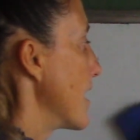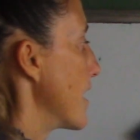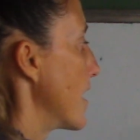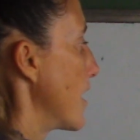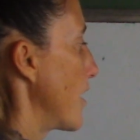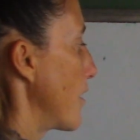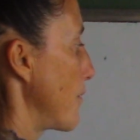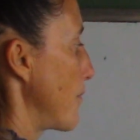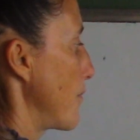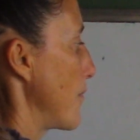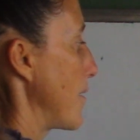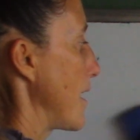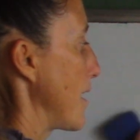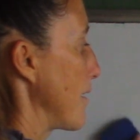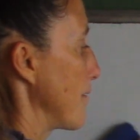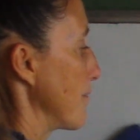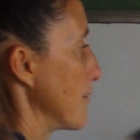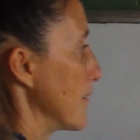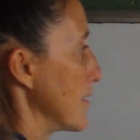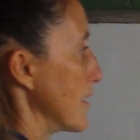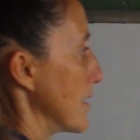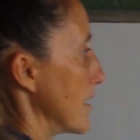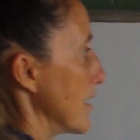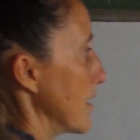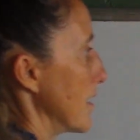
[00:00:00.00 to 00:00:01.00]

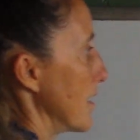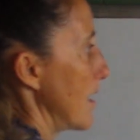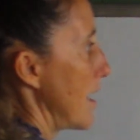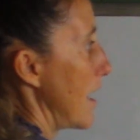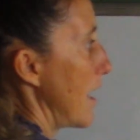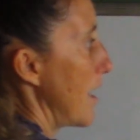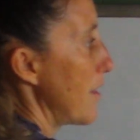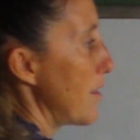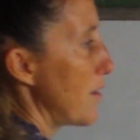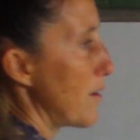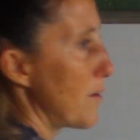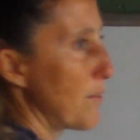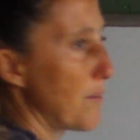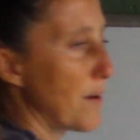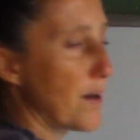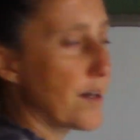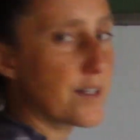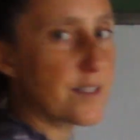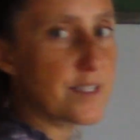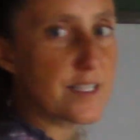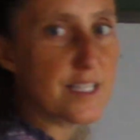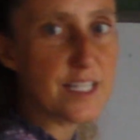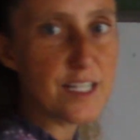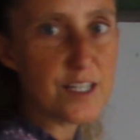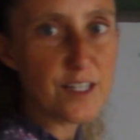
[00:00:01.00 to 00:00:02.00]
Around other
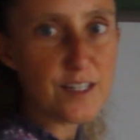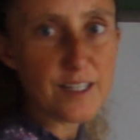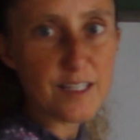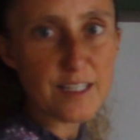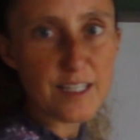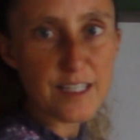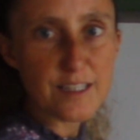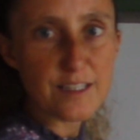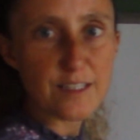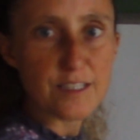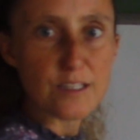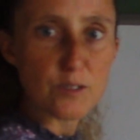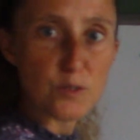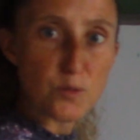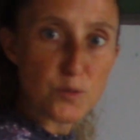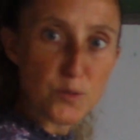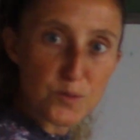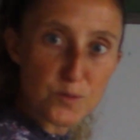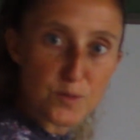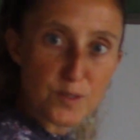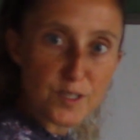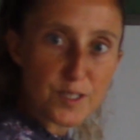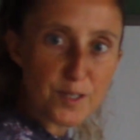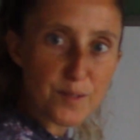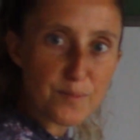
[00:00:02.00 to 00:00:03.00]
parts here, it's
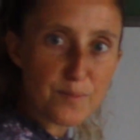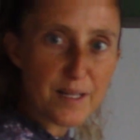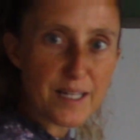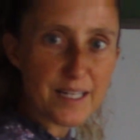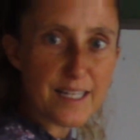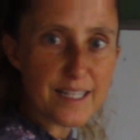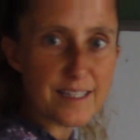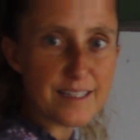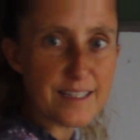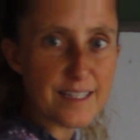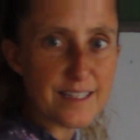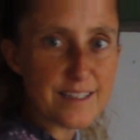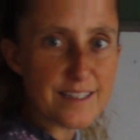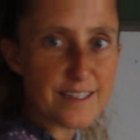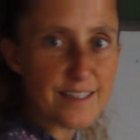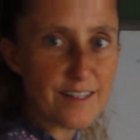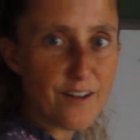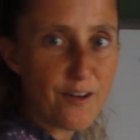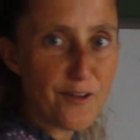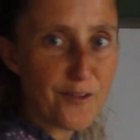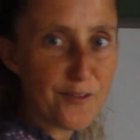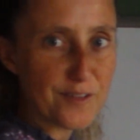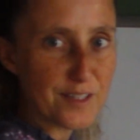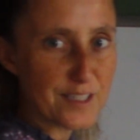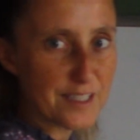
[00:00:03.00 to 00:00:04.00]
cooler, but it doesn't
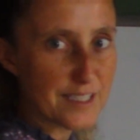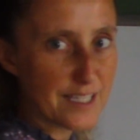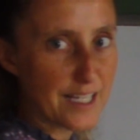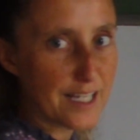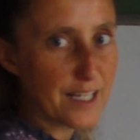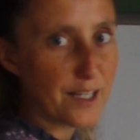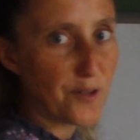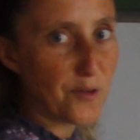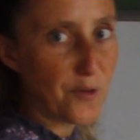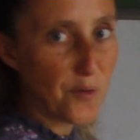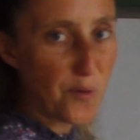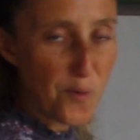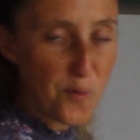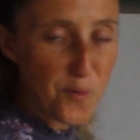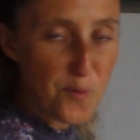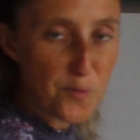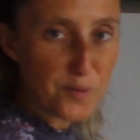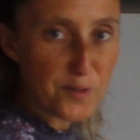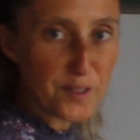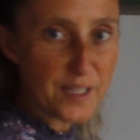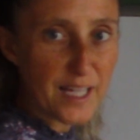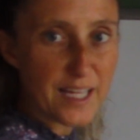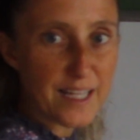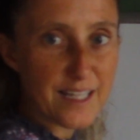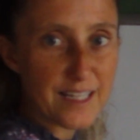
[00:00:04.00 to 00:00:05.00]
always get
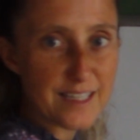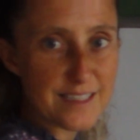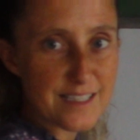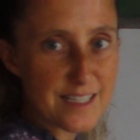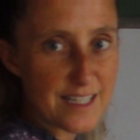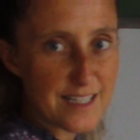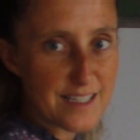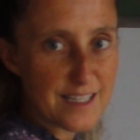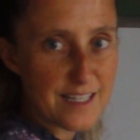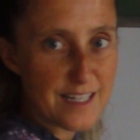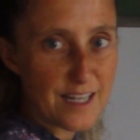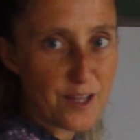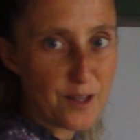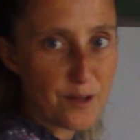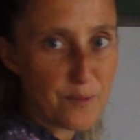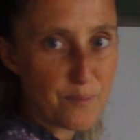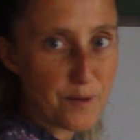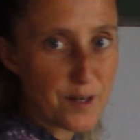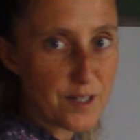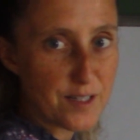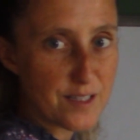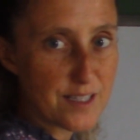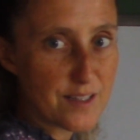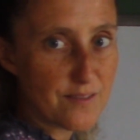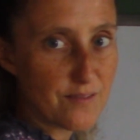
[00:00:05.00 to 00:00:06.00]
cold like it does in other
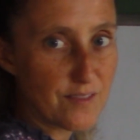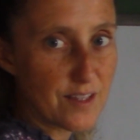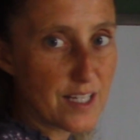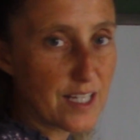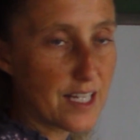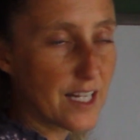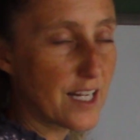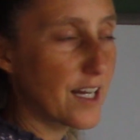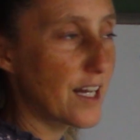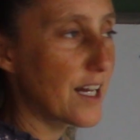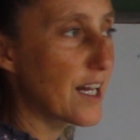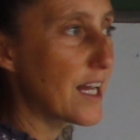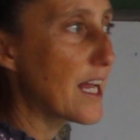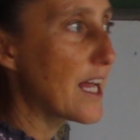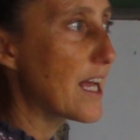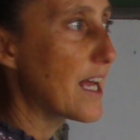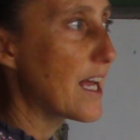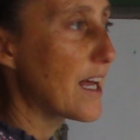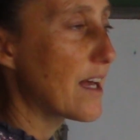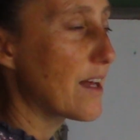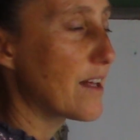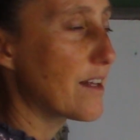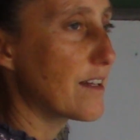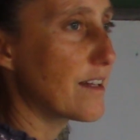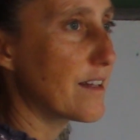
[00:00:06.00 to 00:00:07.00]
parts of the year.
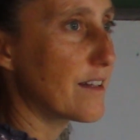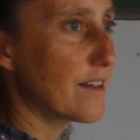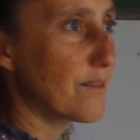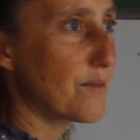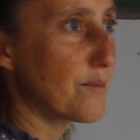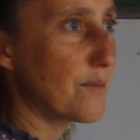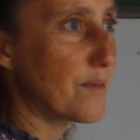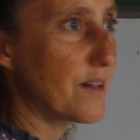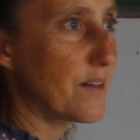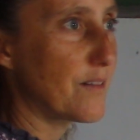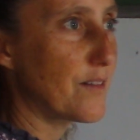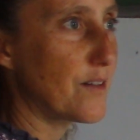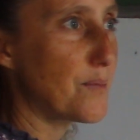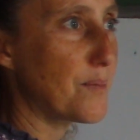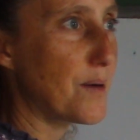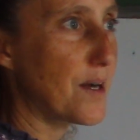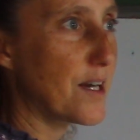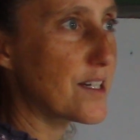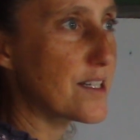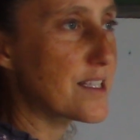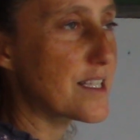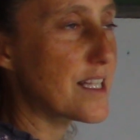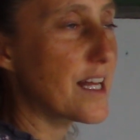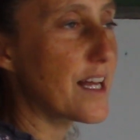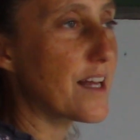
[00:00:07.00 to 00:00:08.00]
Other
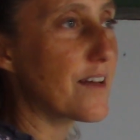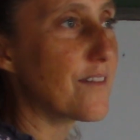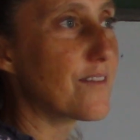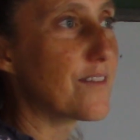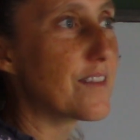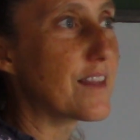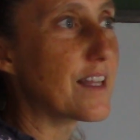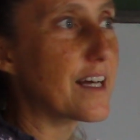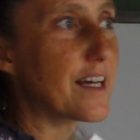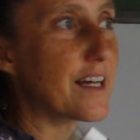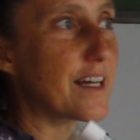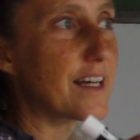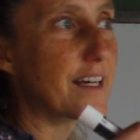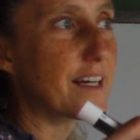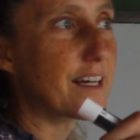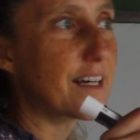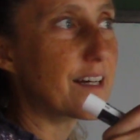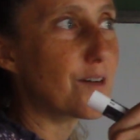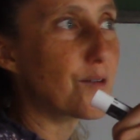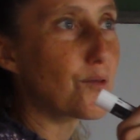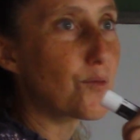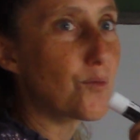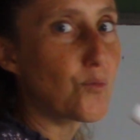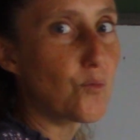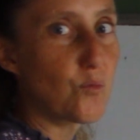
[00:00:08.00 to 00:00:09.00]
parts of
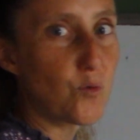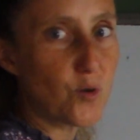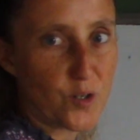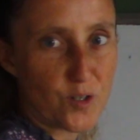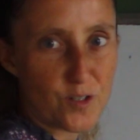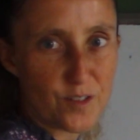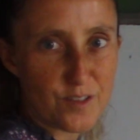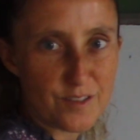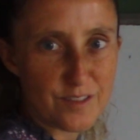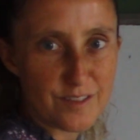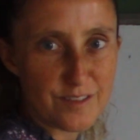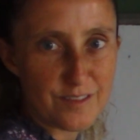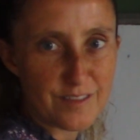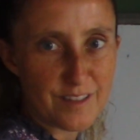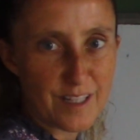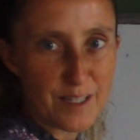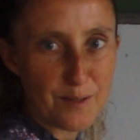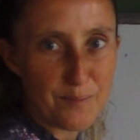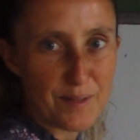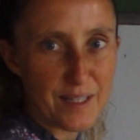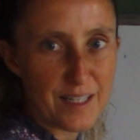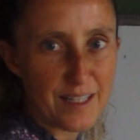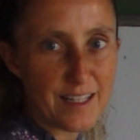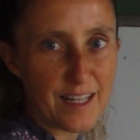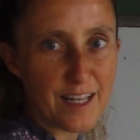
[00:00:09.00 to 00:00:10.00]
the world, I
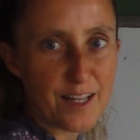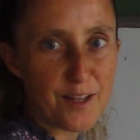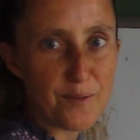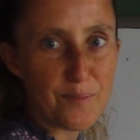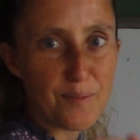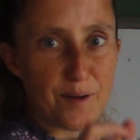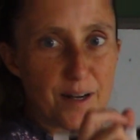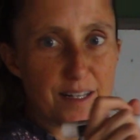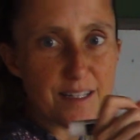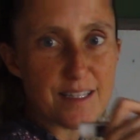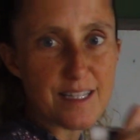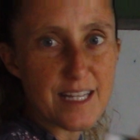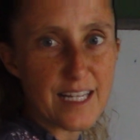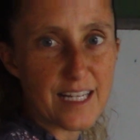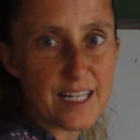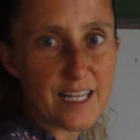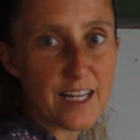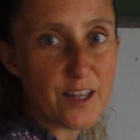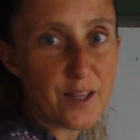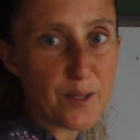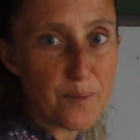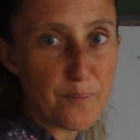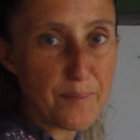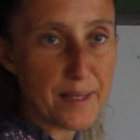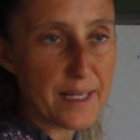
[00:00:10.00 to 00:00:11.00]
mean, the other parts like
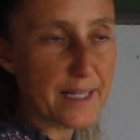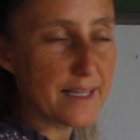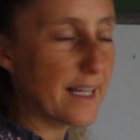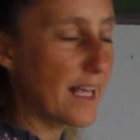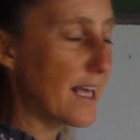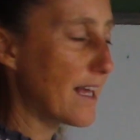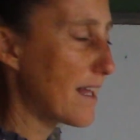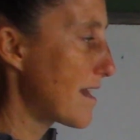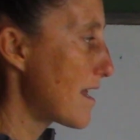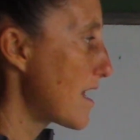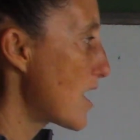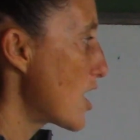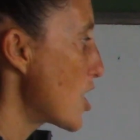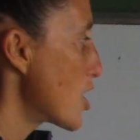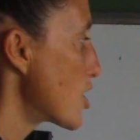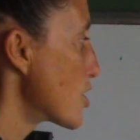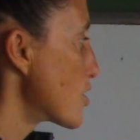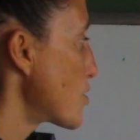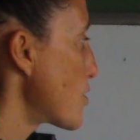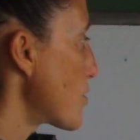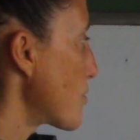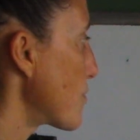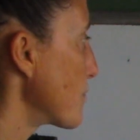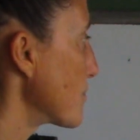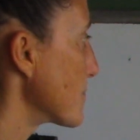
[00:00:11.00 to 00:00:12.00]
on the mainland.
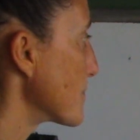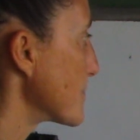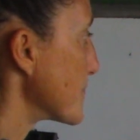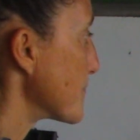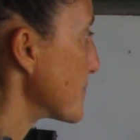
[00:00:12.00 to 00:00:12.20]
So,